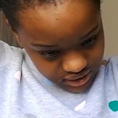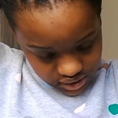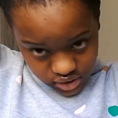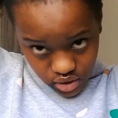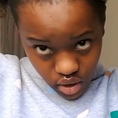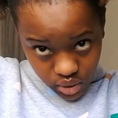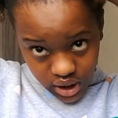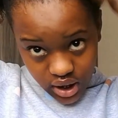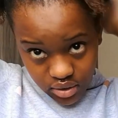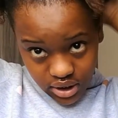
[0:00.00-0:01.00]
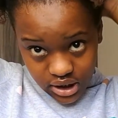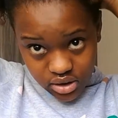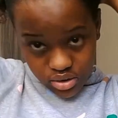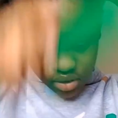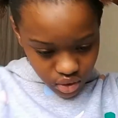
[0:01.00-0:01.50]
as it's going, I
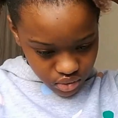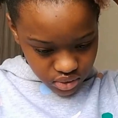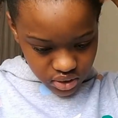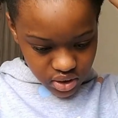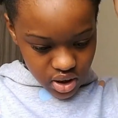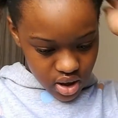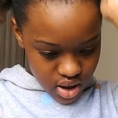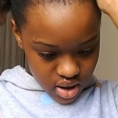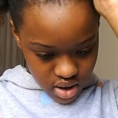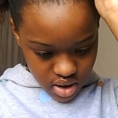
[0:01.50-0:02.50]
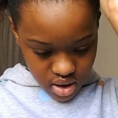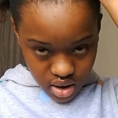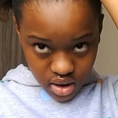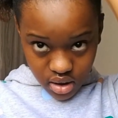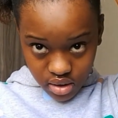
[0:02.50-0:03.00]
really don't.
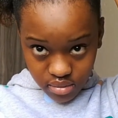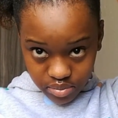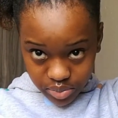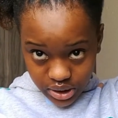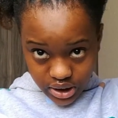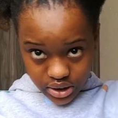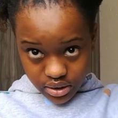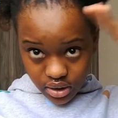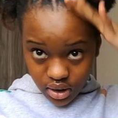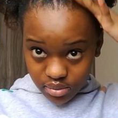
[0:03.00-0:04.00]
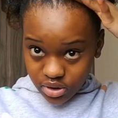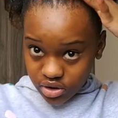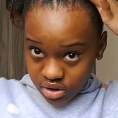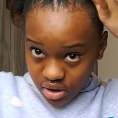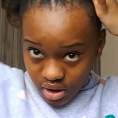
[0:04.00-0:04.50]
But let me
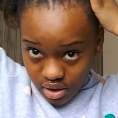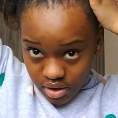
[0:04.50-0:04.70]
see.